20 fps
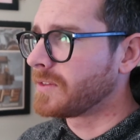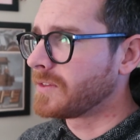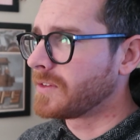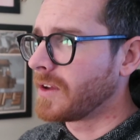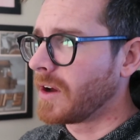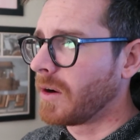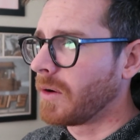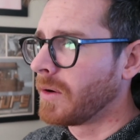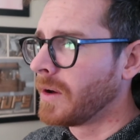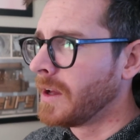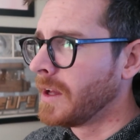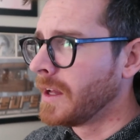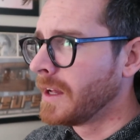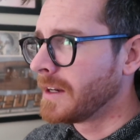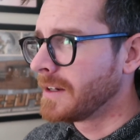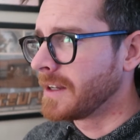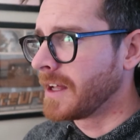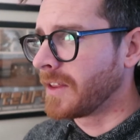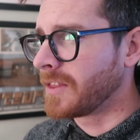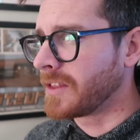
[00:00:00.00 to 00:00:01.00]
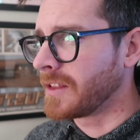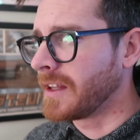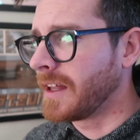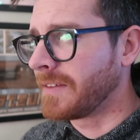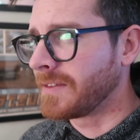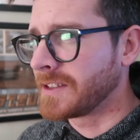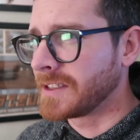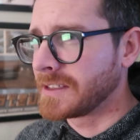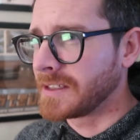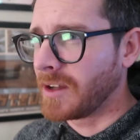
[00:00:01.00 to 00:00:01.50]
So nothing
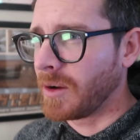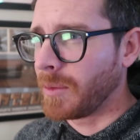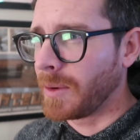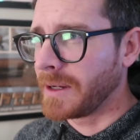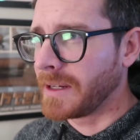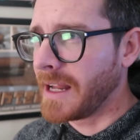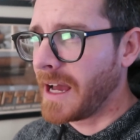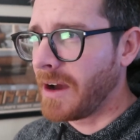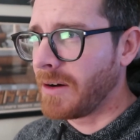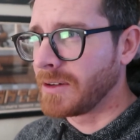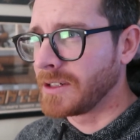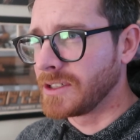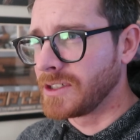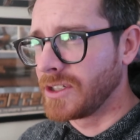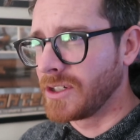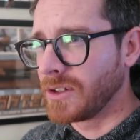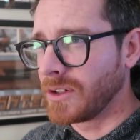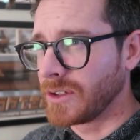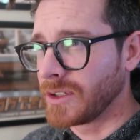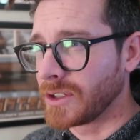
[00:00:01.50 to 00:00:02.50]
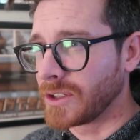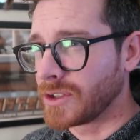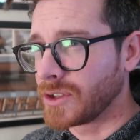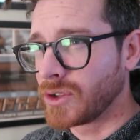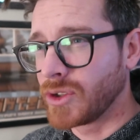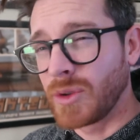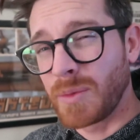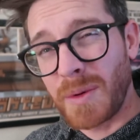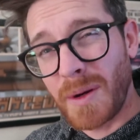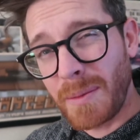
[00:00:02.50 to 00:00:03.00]
left to celebrate now until the
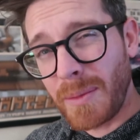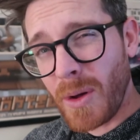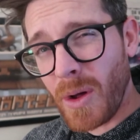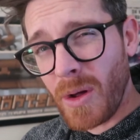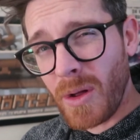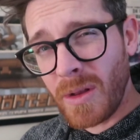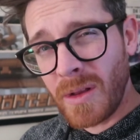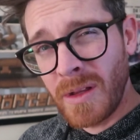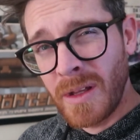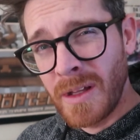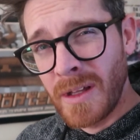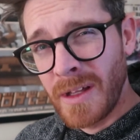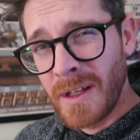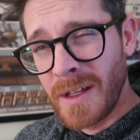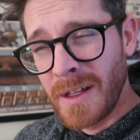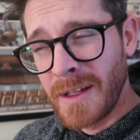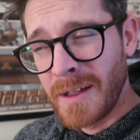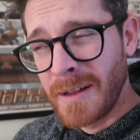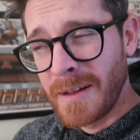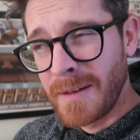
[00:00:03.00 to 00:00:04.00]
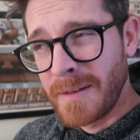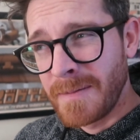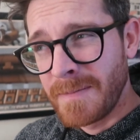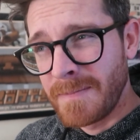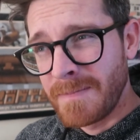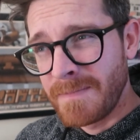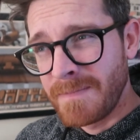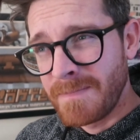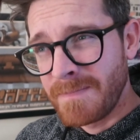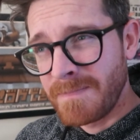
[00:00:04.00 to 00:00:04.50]
Super Bowl.
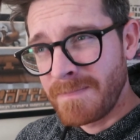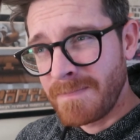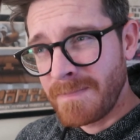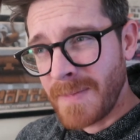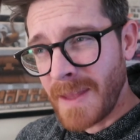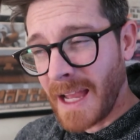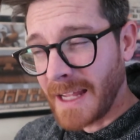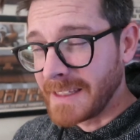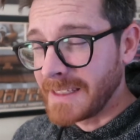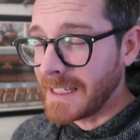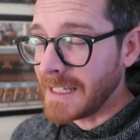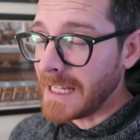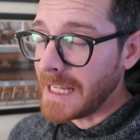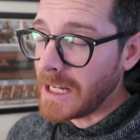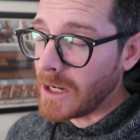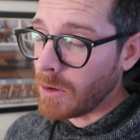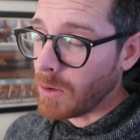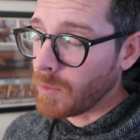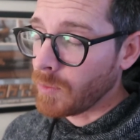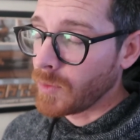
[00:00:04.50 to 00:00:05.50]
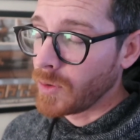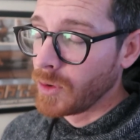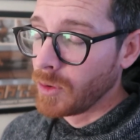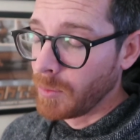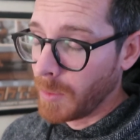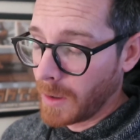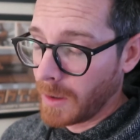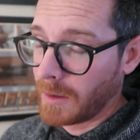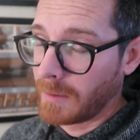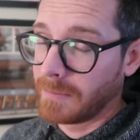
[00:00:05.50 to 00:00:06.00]
I did hear a
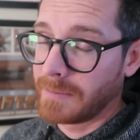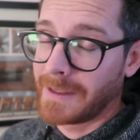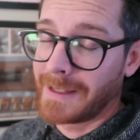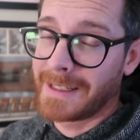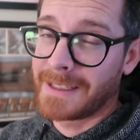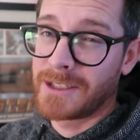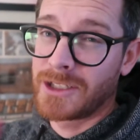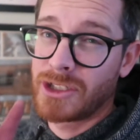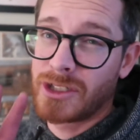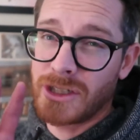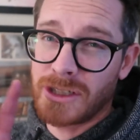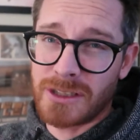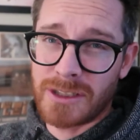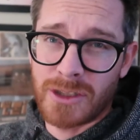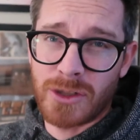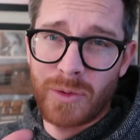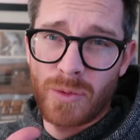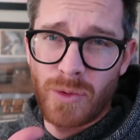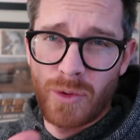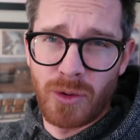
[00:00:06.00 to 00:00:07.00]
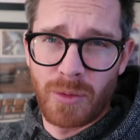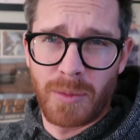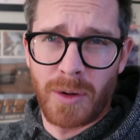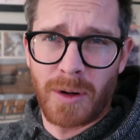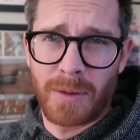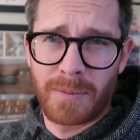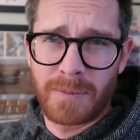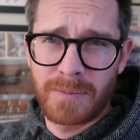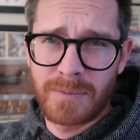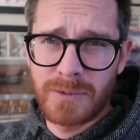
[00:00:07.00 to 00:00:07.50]
rumor, and it's just a
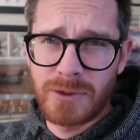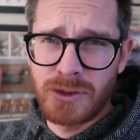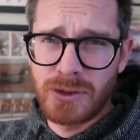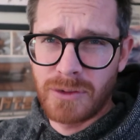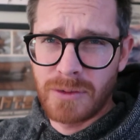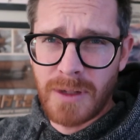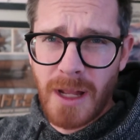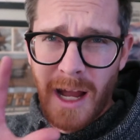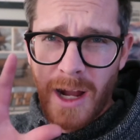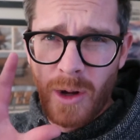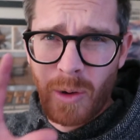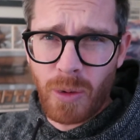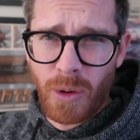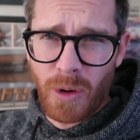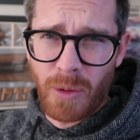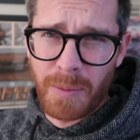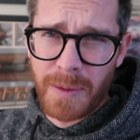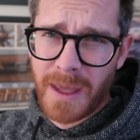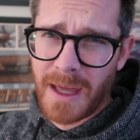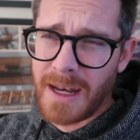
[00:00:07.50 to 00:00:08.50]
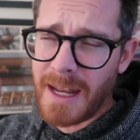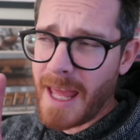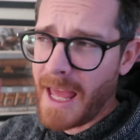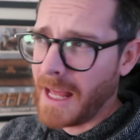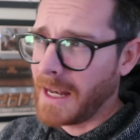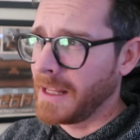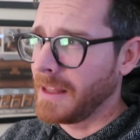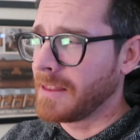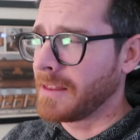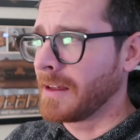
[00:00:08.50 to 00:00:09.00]
rumor. Do not quote me on
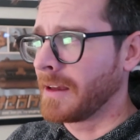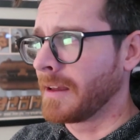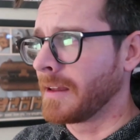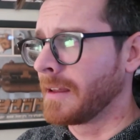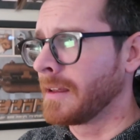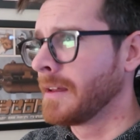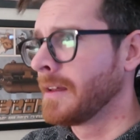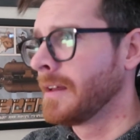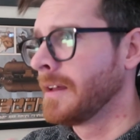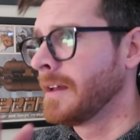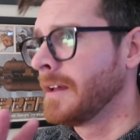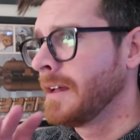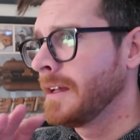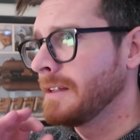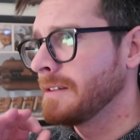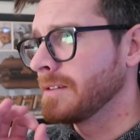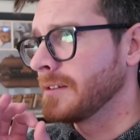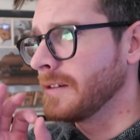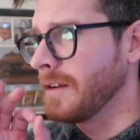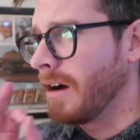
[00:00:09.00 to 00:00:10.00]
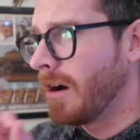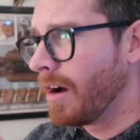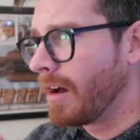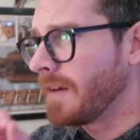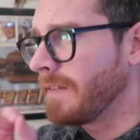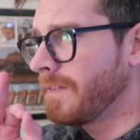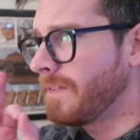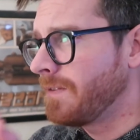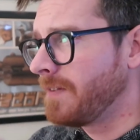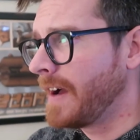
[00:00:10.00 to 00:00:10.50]
anything. It's an
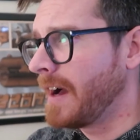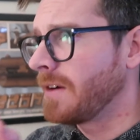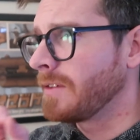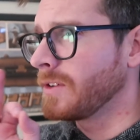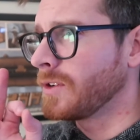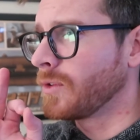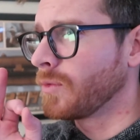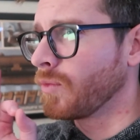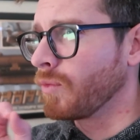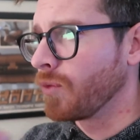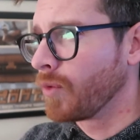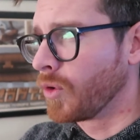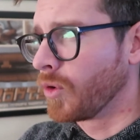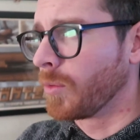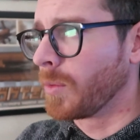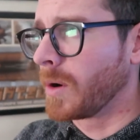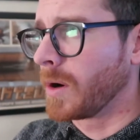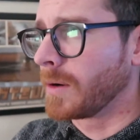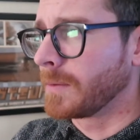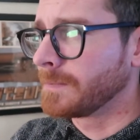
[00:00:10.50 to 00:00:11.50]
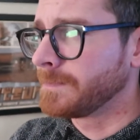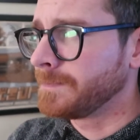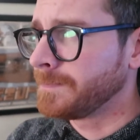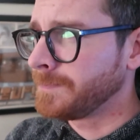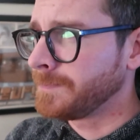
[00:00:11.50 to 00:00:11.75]
unfounded rumor.